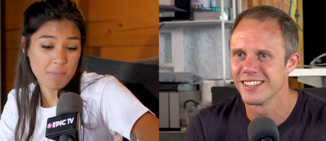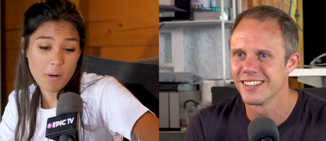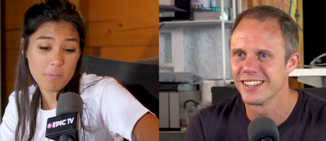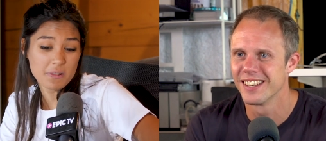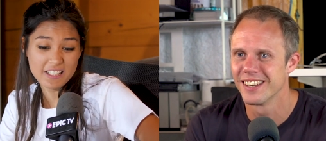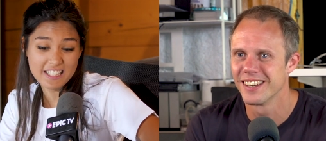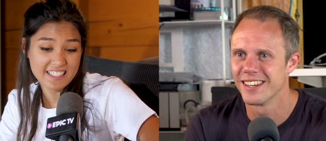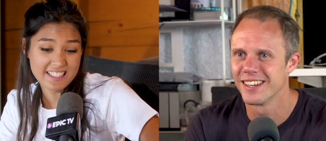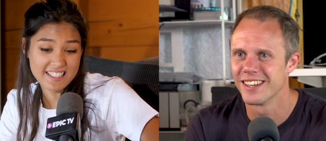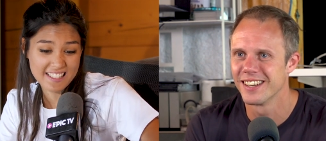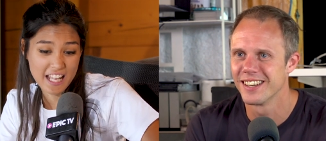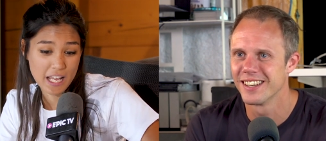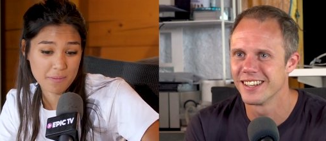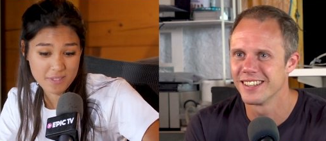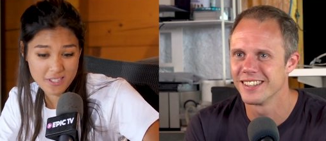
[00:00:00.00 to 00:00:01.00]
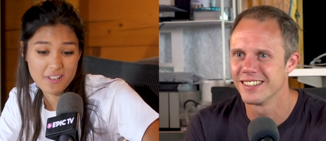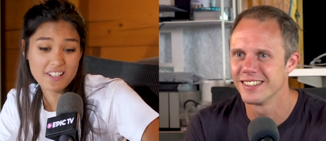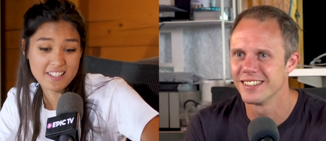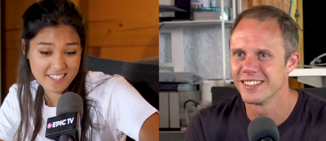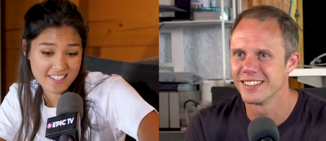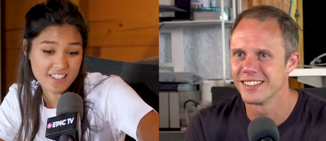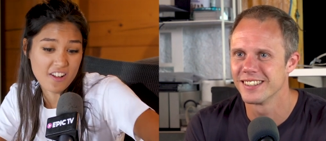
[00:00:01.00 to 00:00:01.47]
Speaker 1: properly this name, so
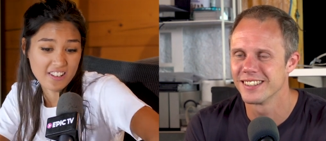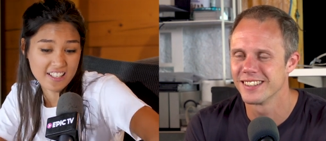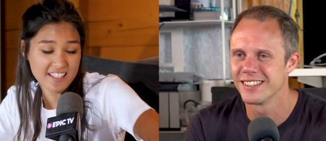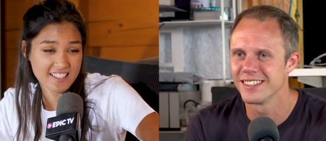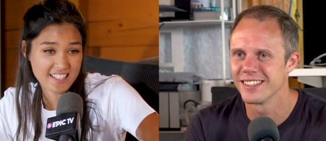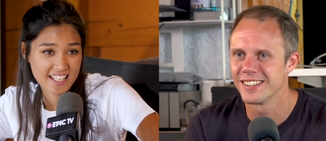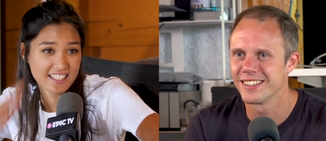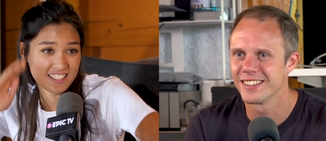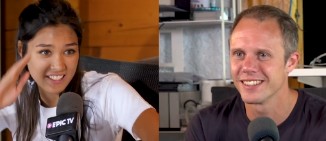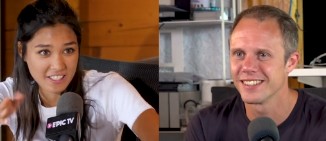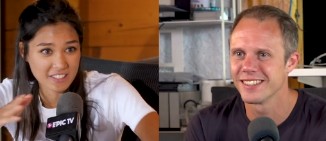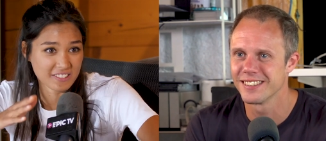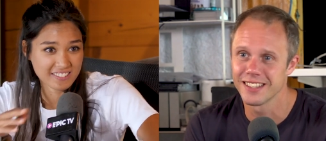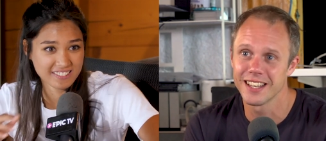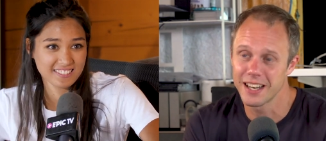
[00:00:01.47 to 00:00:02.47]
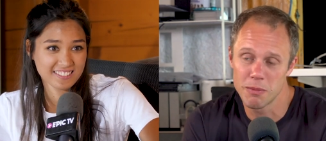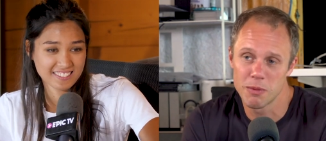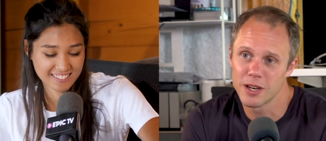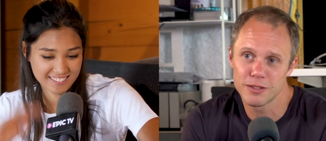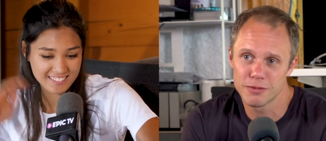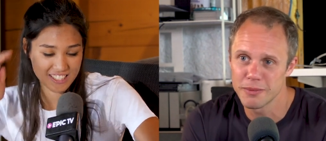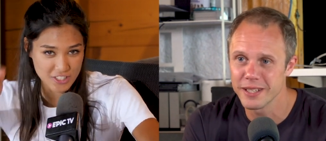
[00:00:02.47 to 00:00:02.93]
as long as like you know.
Speaker 2: That that
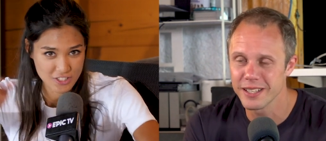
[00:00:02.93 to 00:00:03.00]
works for